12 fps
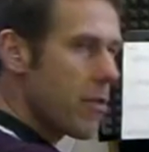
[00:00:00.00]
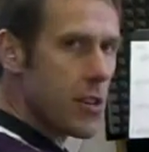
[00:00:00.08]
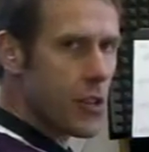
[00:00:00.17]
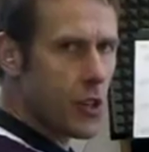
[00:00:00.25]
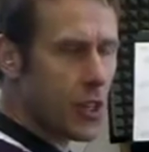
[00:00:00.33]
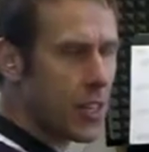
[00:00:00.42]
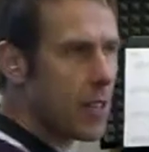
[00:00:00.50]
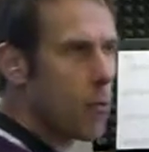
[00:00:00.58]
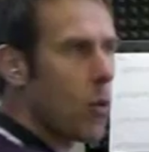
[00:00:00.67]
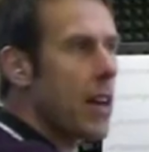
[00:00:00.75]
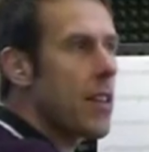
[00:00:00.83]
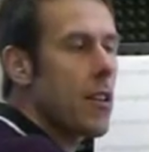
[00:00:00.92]
variations just in the
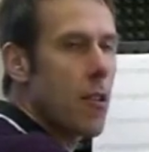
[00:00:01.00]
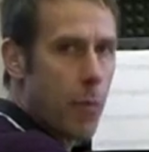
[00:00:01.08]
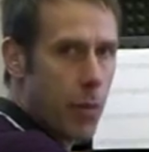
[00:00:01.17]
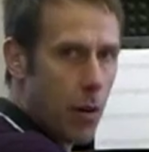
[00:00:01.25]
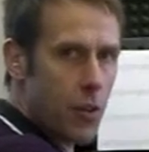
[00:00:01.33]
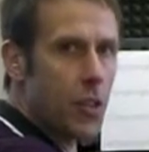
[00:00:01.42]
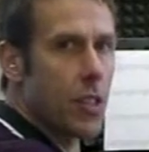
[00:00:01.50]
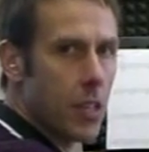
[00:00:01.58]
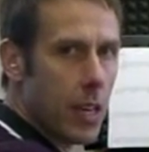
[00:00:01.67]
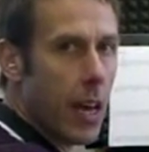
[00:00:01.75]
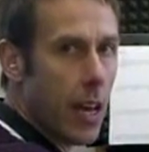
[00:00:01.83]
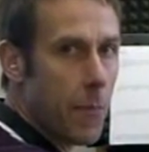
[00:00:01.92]
way that you approach the
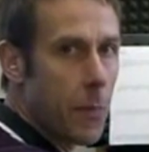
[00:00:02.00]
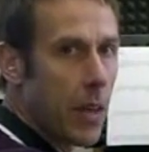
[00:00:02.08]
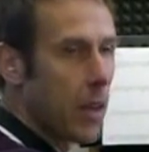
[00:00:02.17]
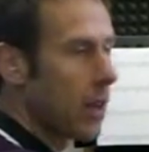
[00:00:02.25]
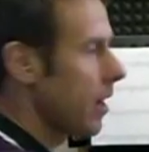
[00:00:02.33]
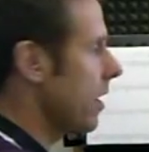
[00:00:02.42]
kit.